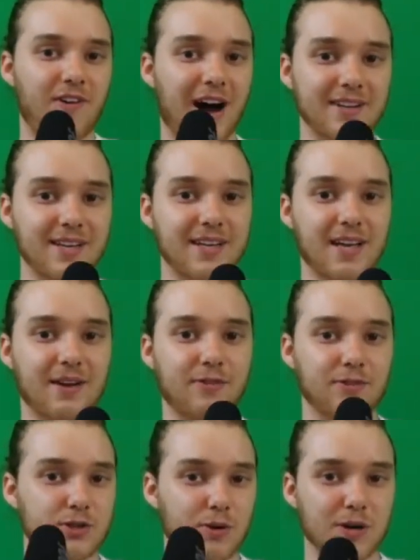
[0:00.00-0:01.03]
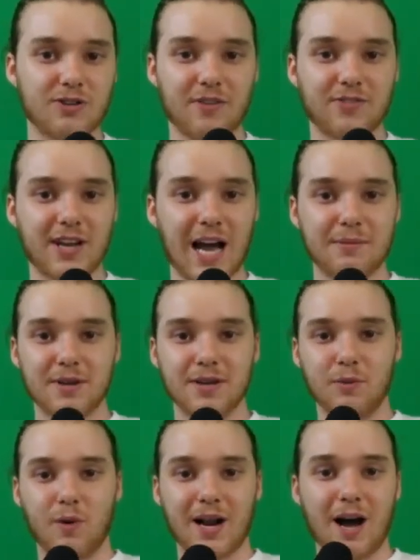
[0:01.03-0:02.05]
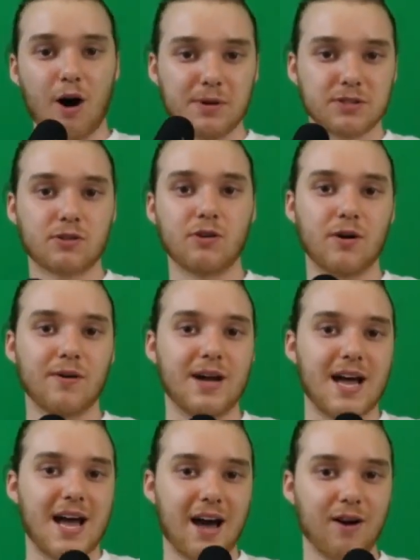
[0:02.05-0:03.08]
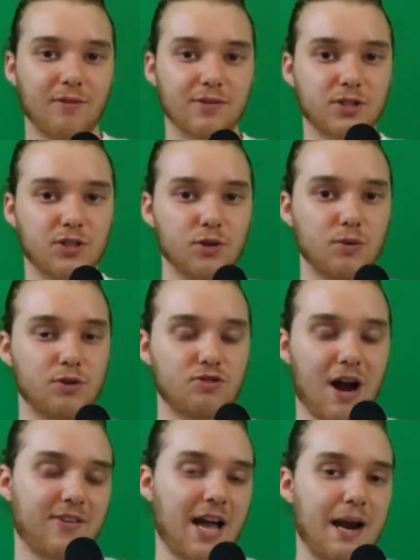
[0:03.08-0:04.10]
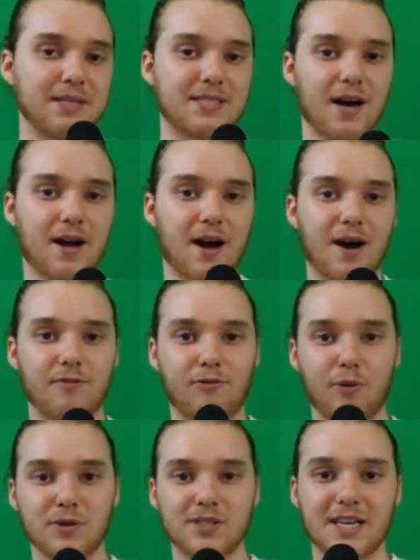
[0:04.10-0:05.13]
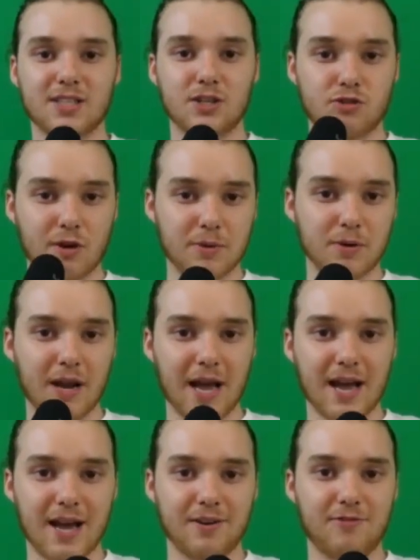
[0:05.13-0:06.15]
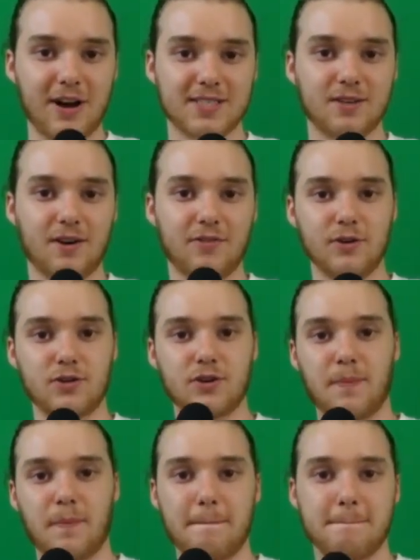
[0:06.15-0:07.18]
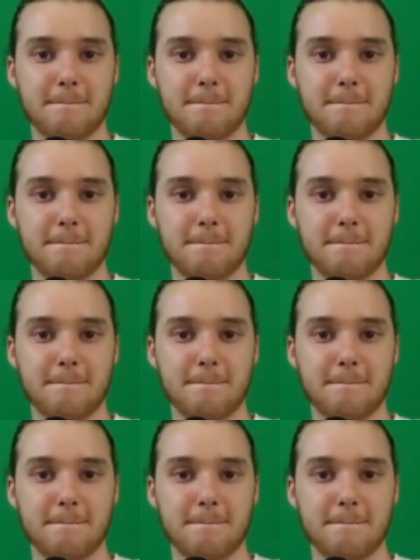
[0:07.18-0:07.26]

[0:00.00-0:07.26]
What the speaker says: Finally, if you're enjoying Draft Academy and you want to help us grow, head over to draftacademy.com/contribute and invest in our future.